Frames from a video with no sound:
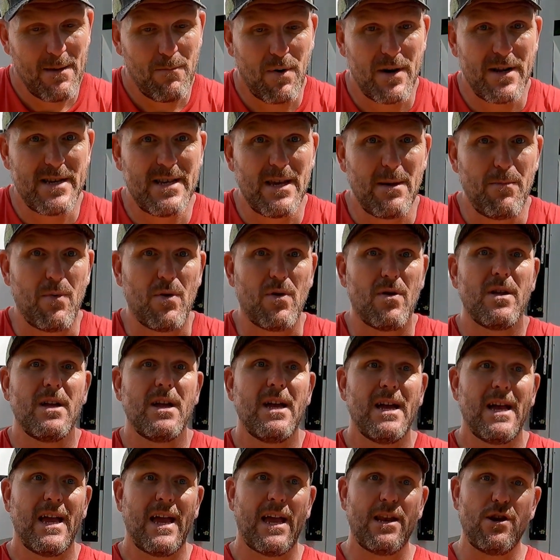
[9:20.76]
Pretty simple.
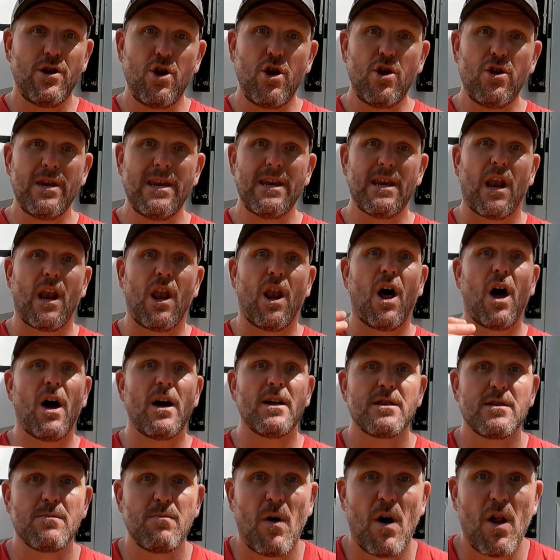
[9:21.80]
And you need a
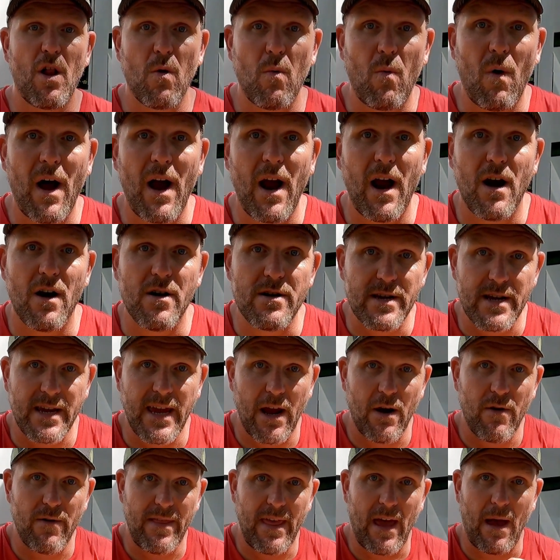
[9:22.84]
lot smaller wire to
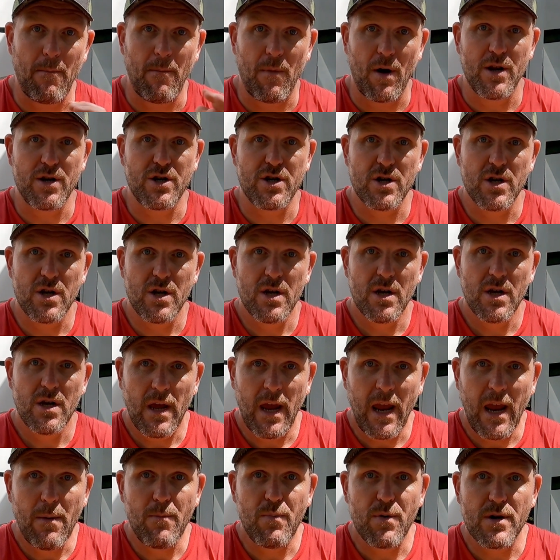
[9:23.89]
carry that much
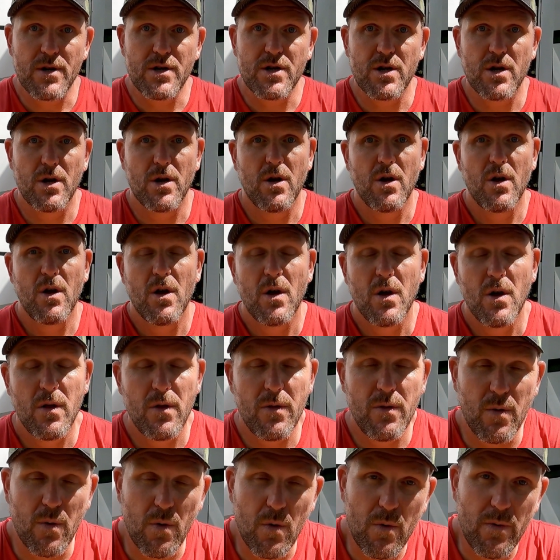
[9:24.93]
amperage
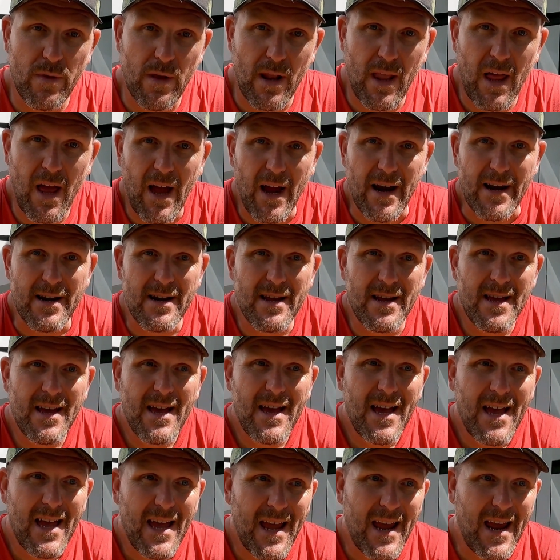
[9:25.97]
through the line.
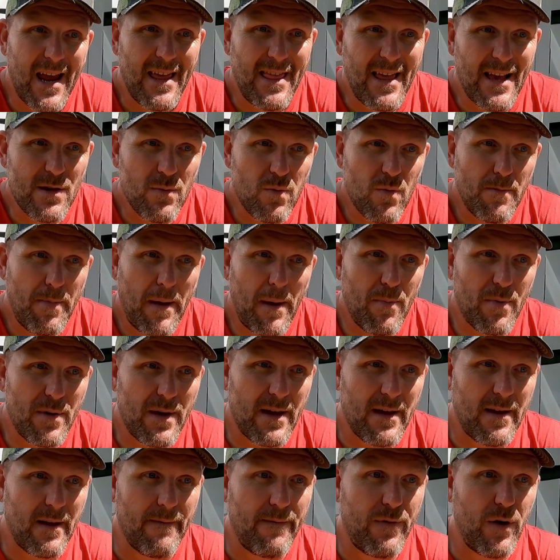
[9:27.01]
And that's where people
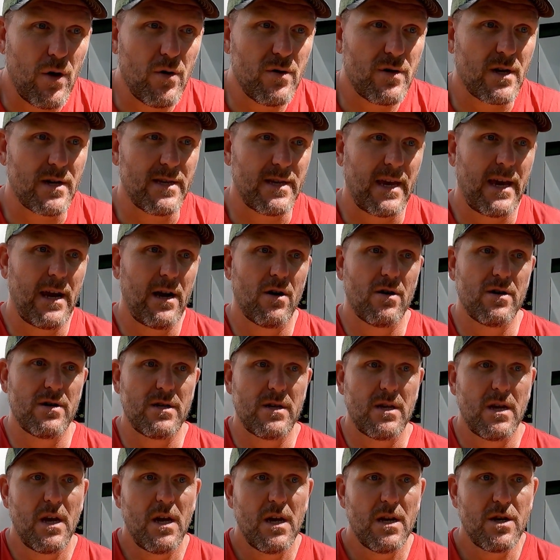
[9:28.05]
get confused, because they hear
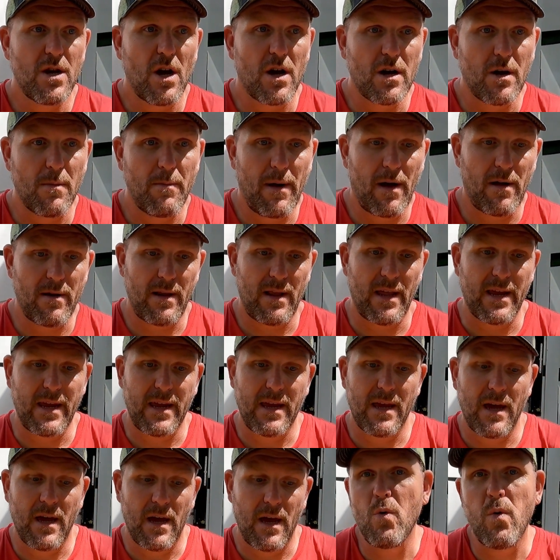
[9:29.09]
us talk about
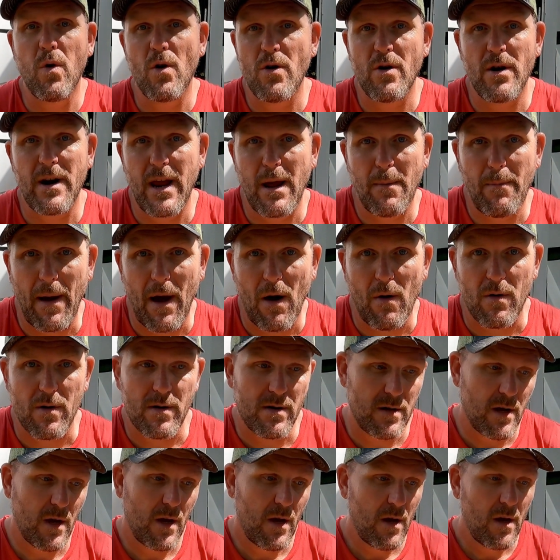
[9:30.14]
like two hundred amp
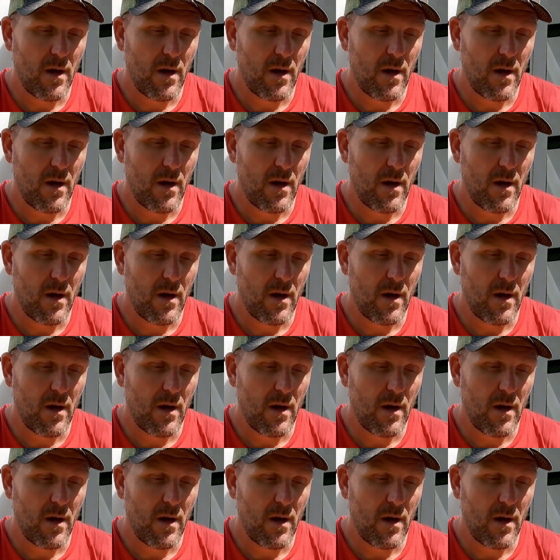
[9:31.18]
hour